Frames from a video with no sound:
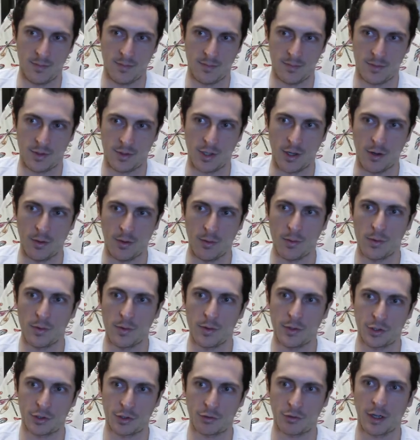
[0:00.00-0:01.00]
So
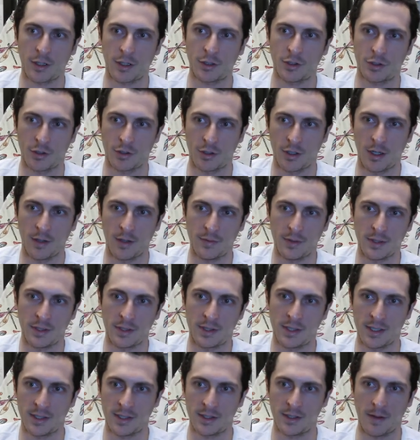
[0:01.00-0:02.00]
the structure of the
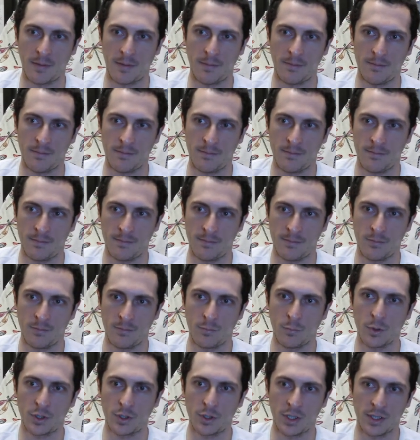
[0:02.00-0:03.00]
system,
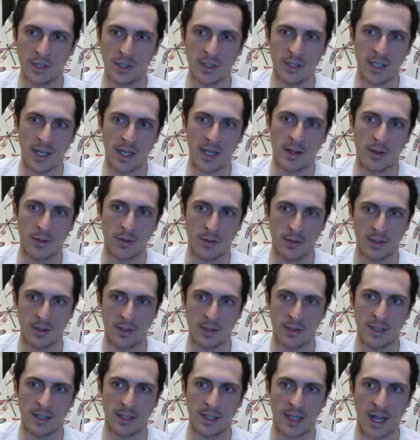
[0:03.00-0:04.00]
which is to say
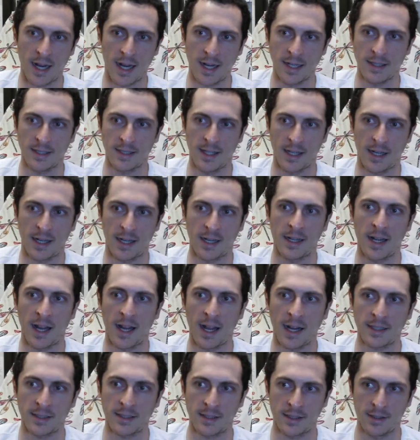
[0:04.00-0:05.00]
those lines that
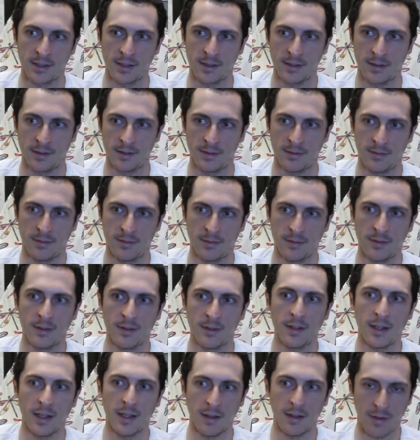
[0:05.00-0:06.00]
connect
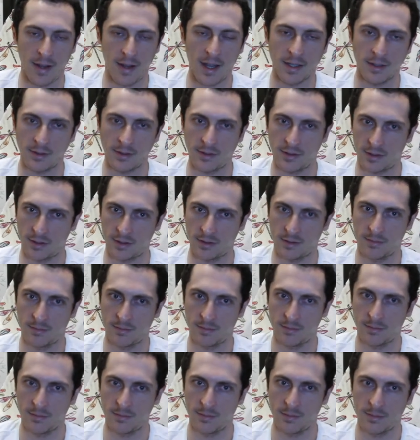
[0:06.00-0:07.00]
events,
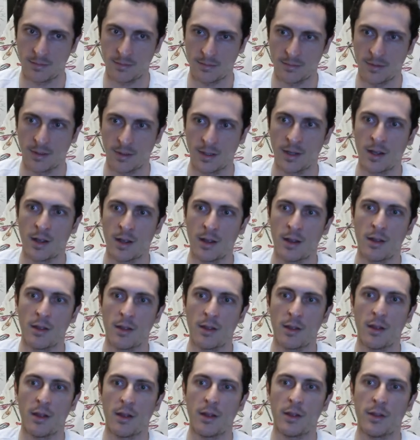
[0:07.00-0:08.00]

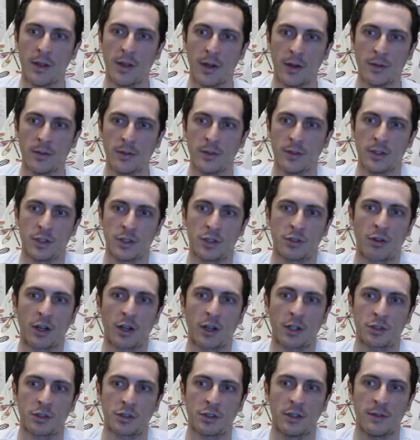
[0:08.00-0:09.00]
though the
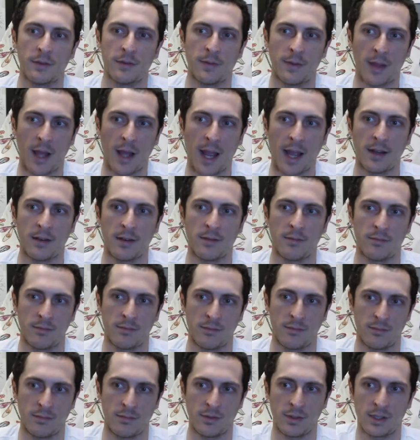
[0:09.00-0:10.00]
structure of that
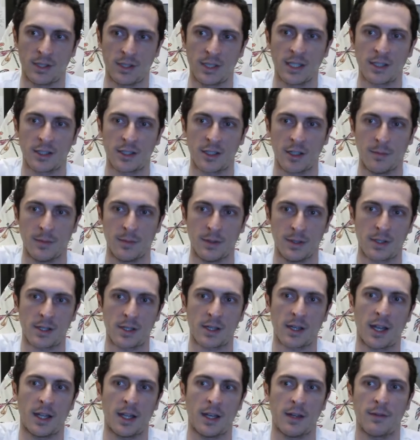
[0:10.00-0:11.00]
system is
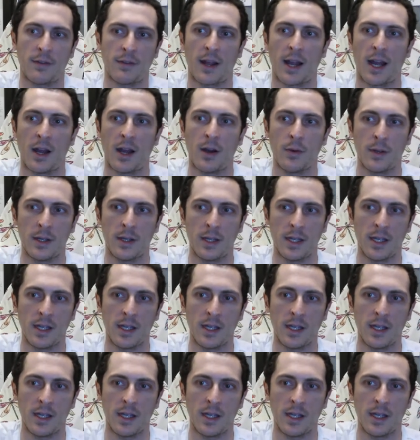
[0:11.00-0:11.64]
kind of how